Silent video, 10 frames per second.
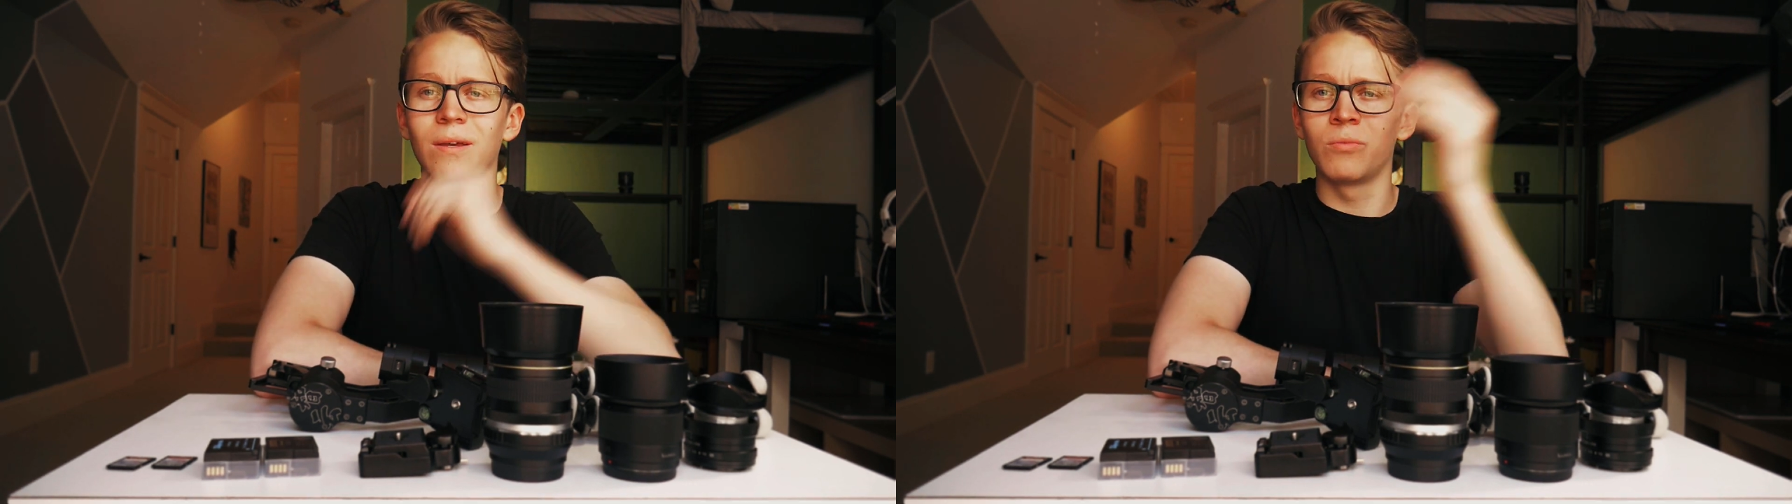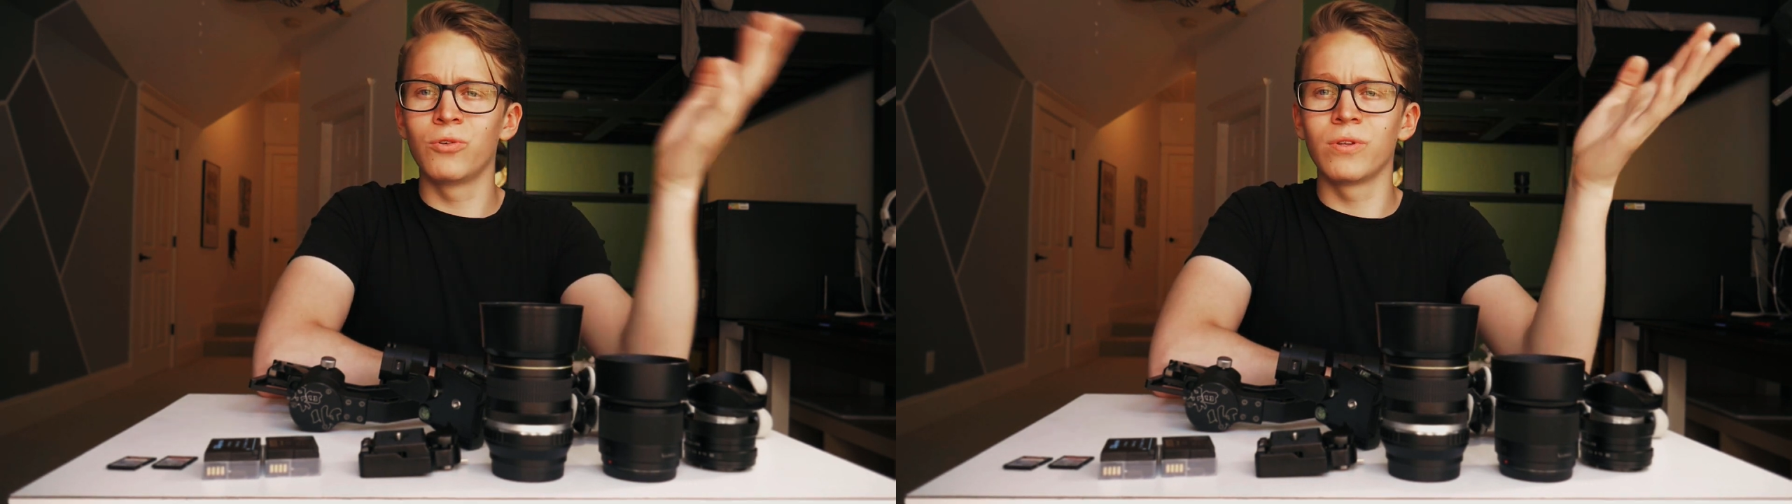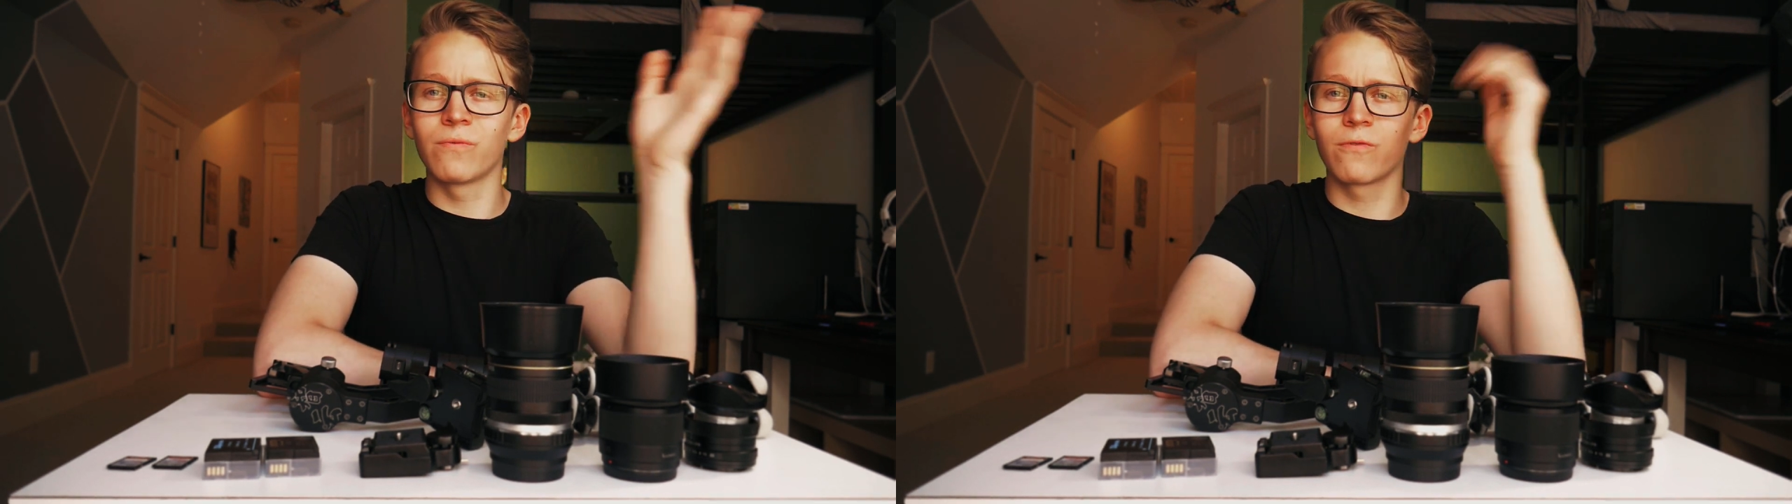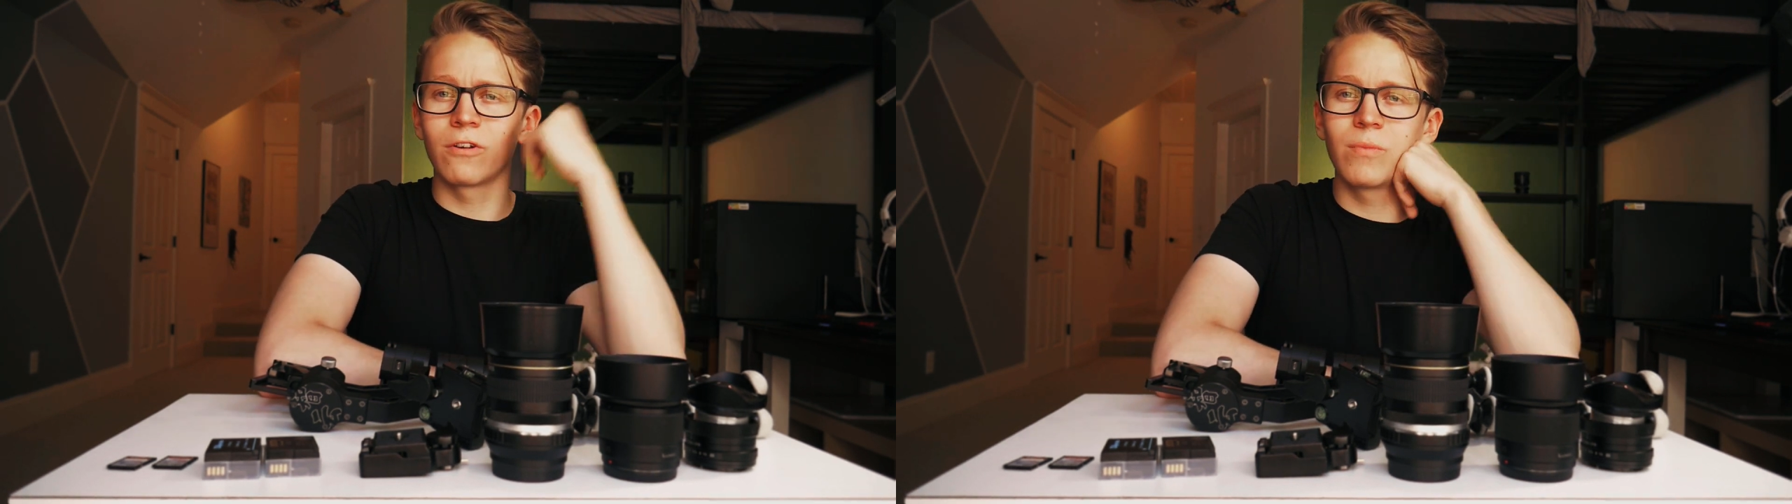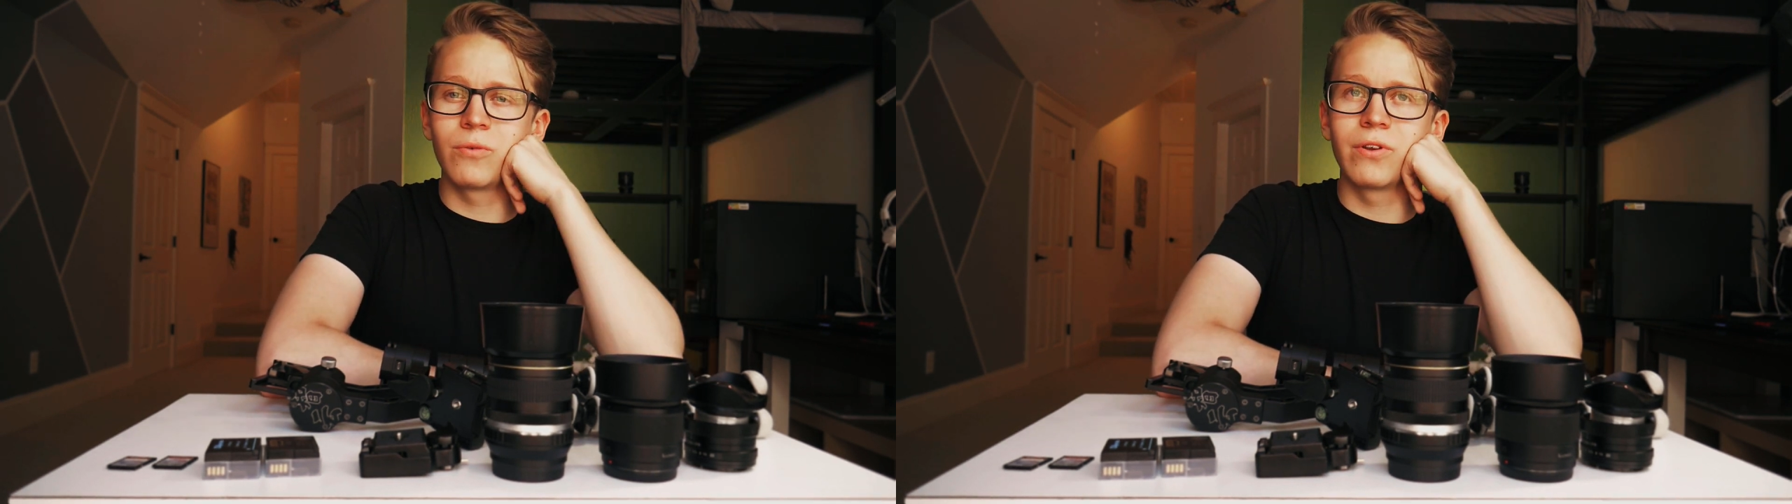I'm shooting in
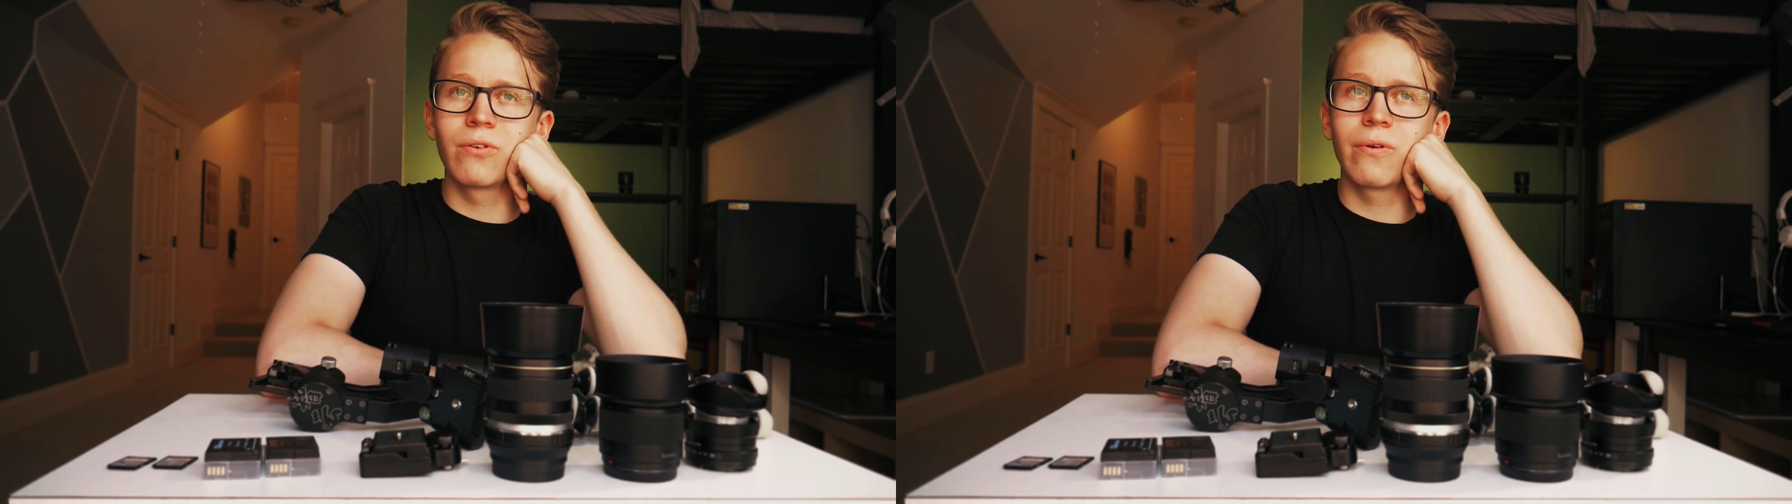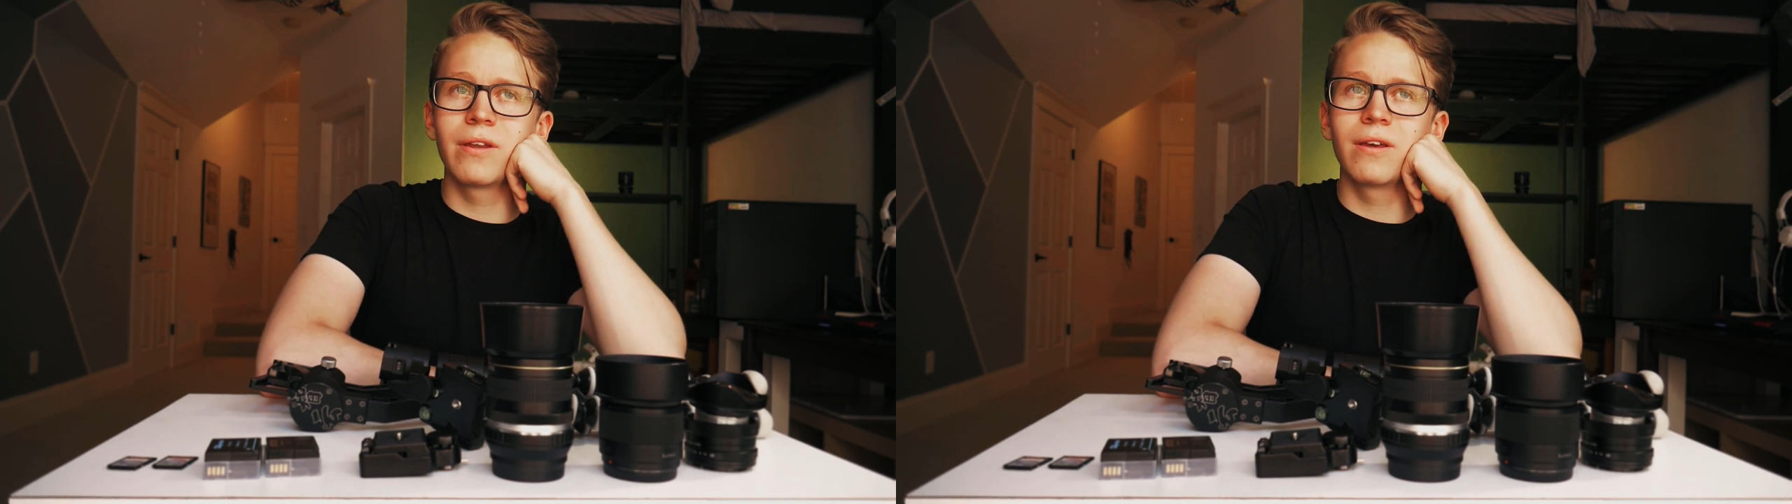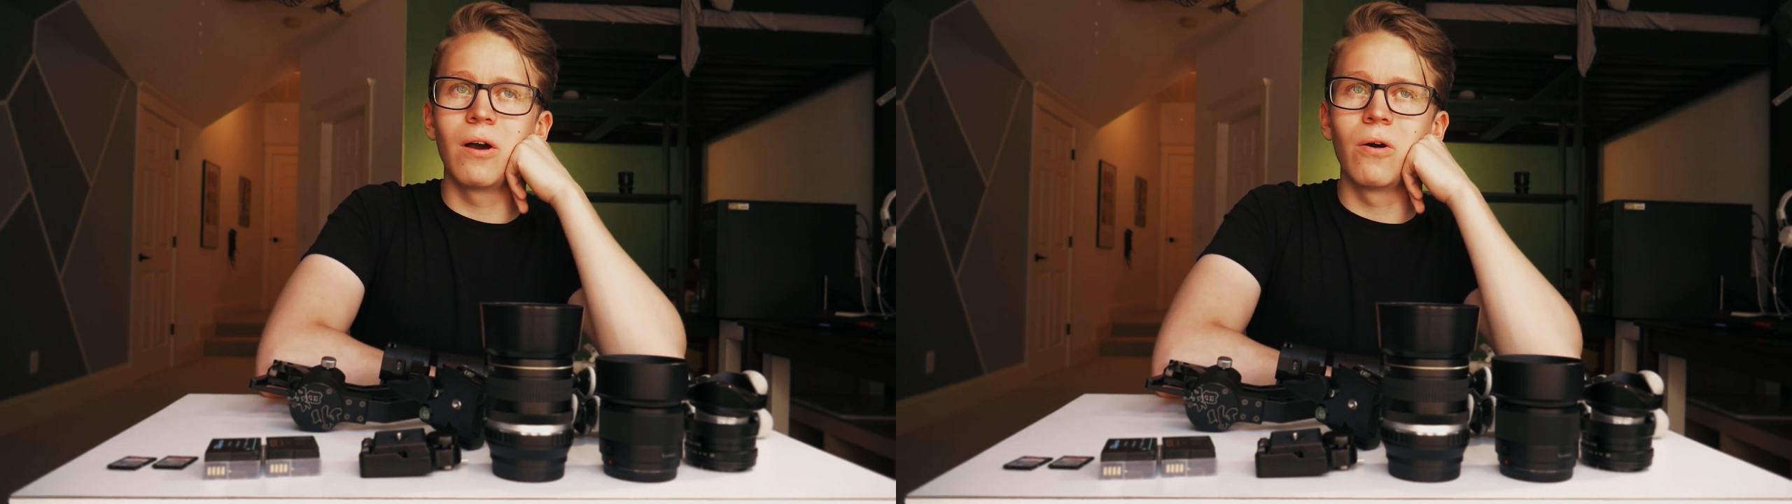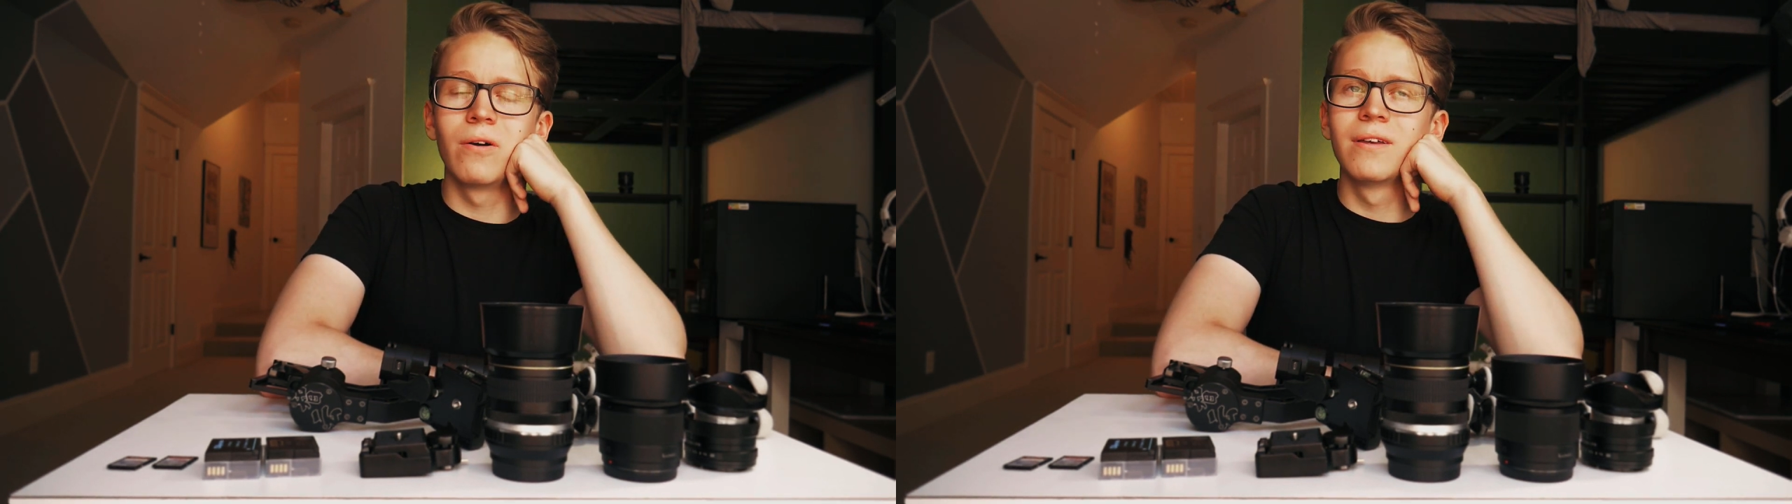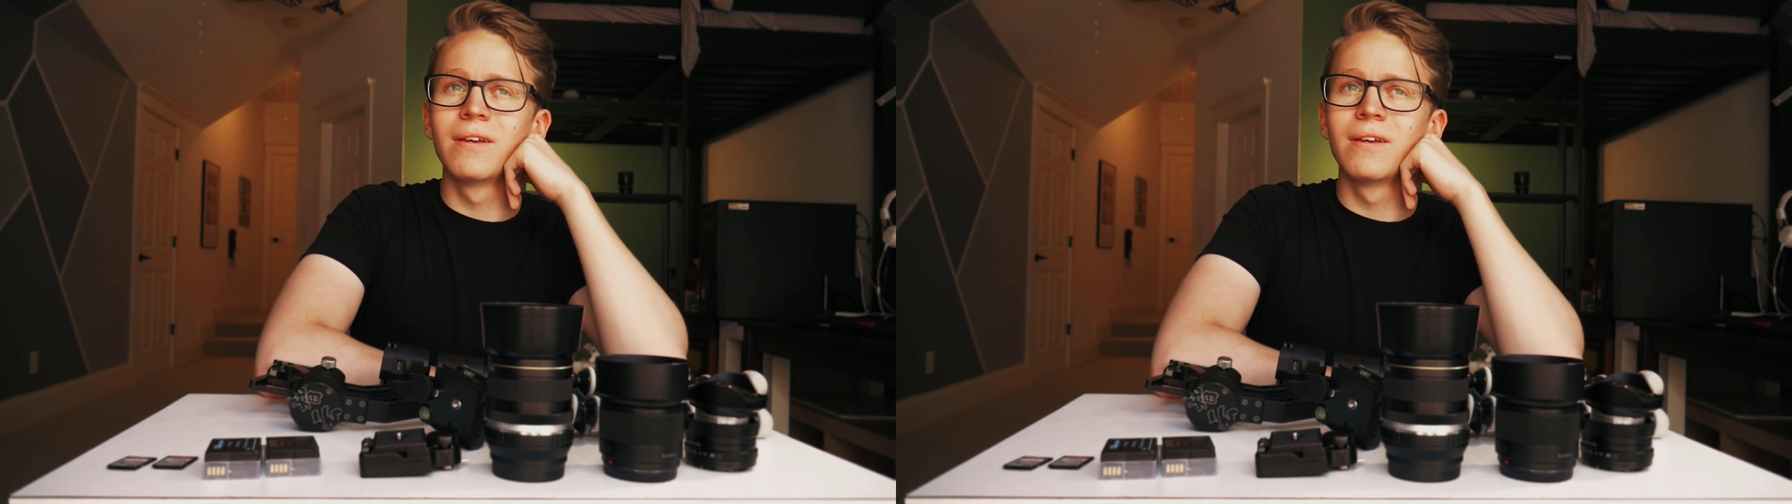front of my window right now